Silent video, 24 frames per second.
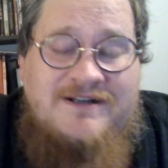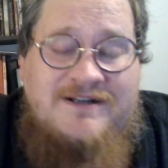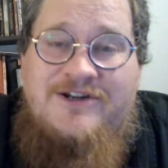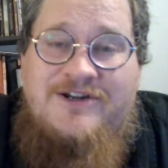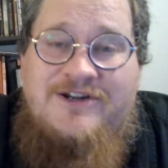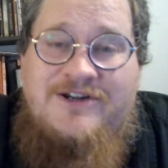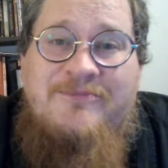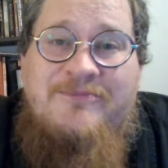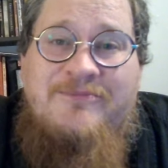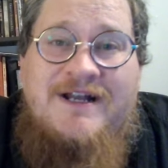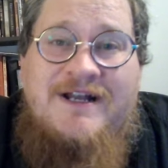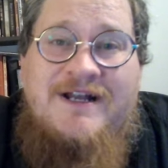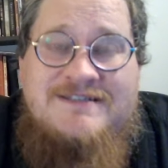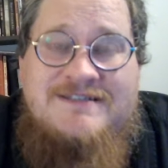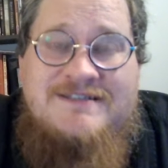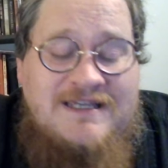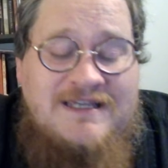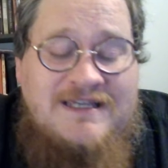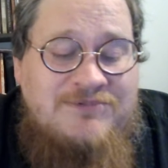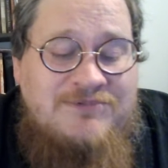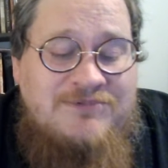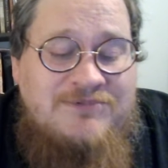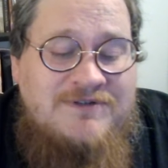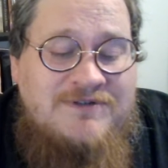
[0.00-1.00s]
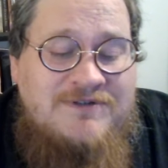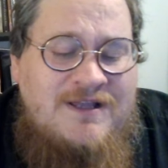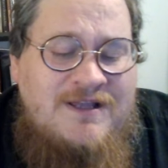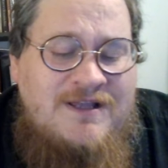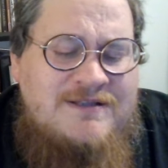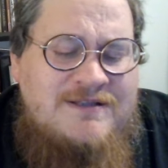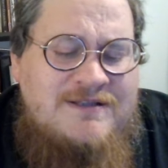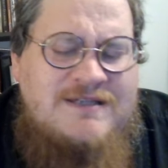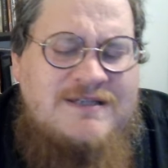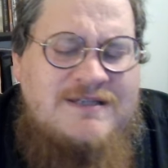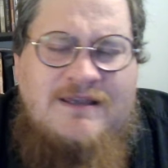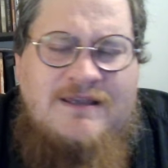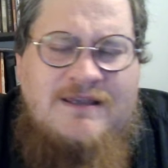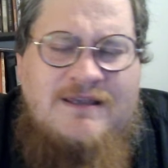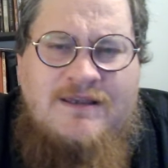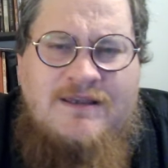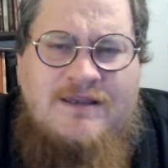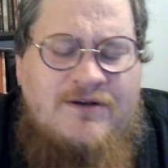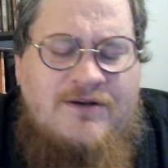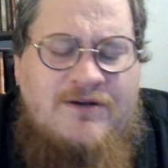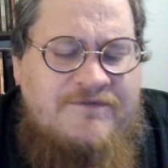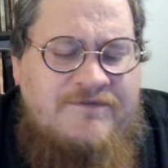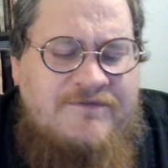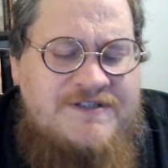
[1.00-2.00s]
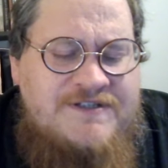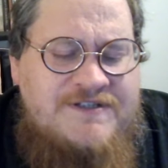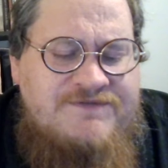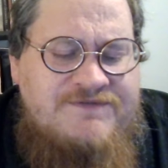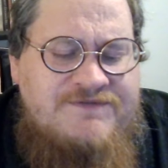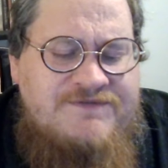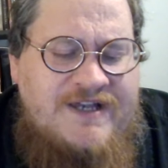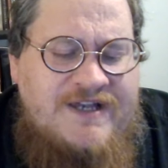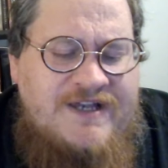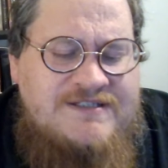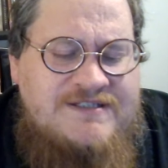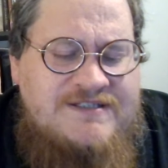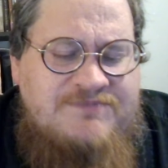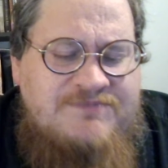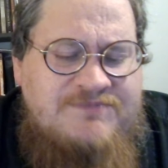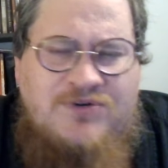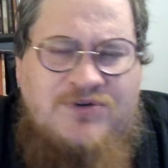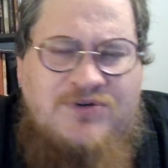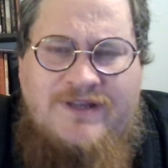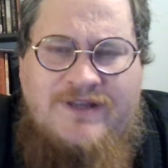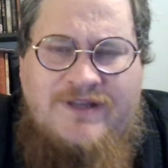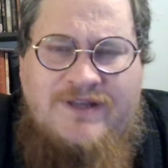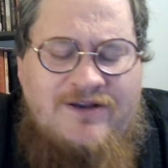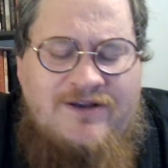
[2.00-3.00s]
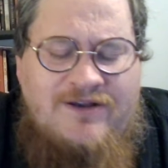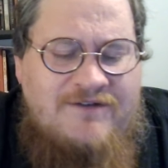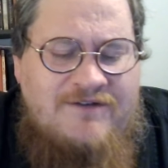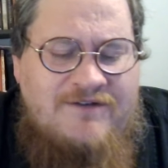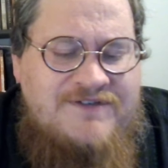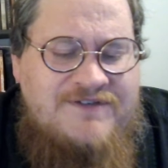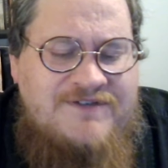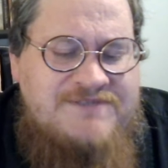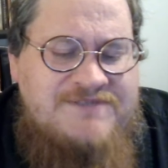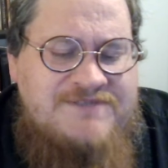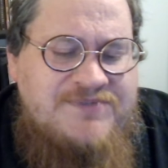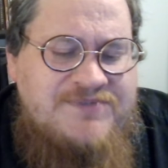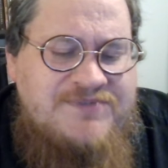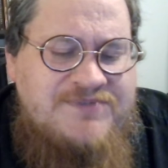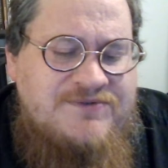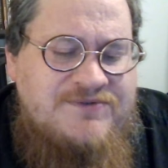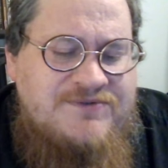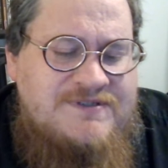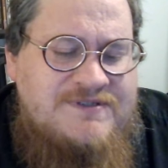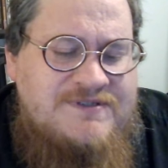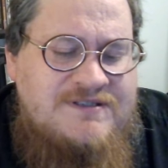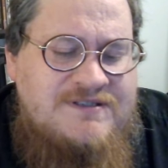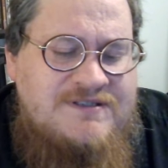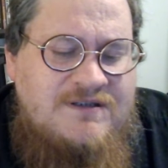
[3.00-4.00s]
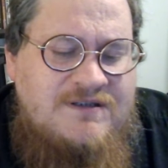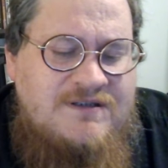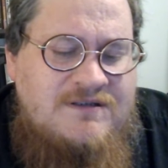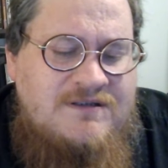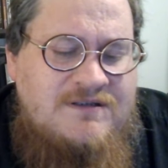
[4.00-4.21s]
a nearby table, taking off his vest, pulling off his boots.